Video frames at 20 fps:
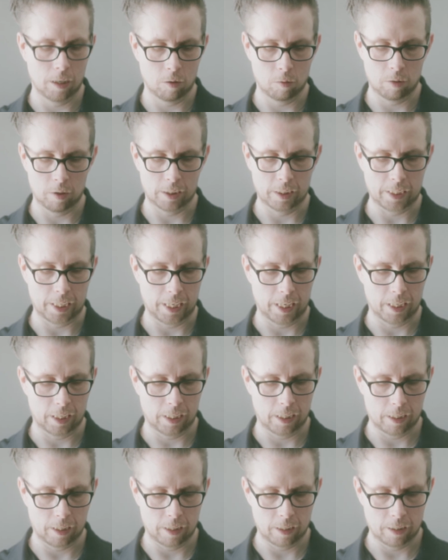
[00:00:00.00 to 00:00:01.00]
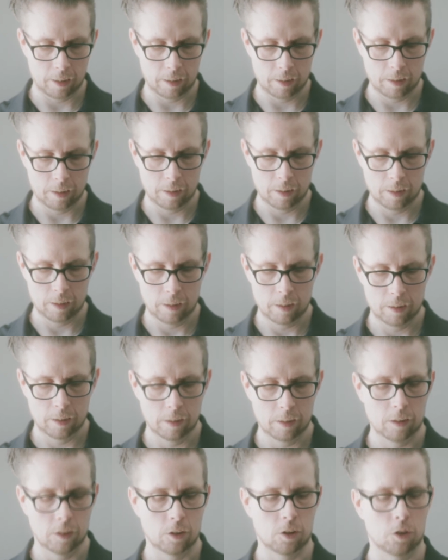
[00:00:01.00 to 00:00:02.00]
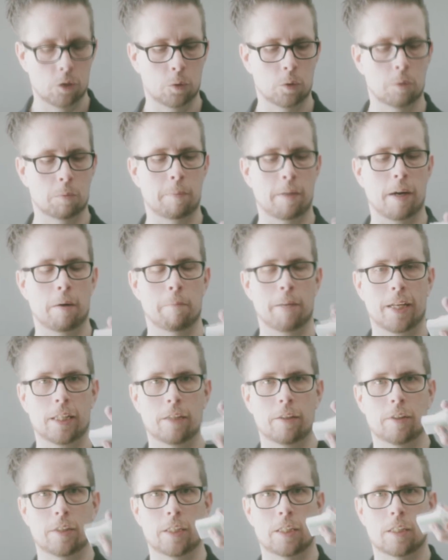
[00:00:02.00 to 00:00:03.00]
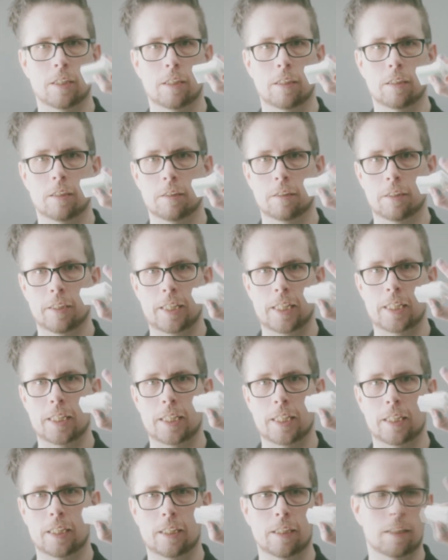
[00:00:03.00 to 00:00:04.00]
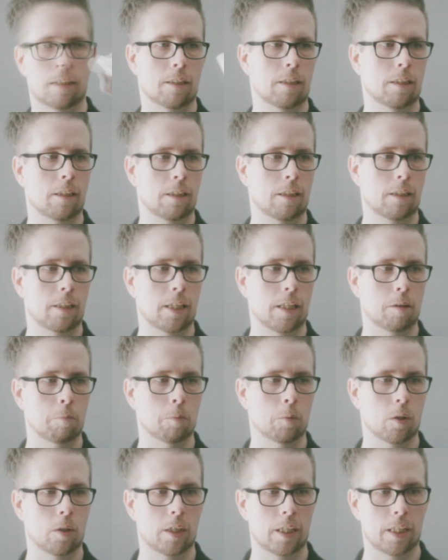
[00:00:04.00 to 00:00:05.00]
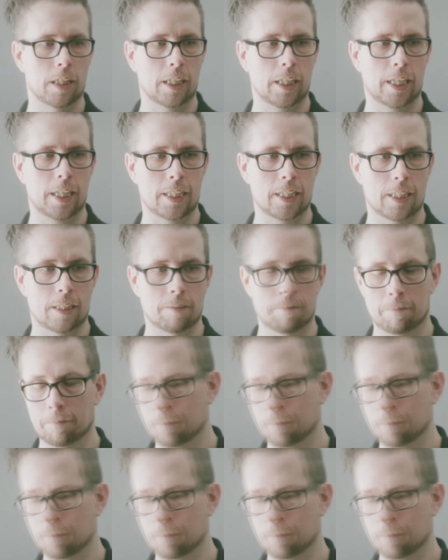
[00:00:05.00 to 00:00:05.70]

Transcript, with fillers: only take two spare batteries. That's it. Nothing more, nothing less.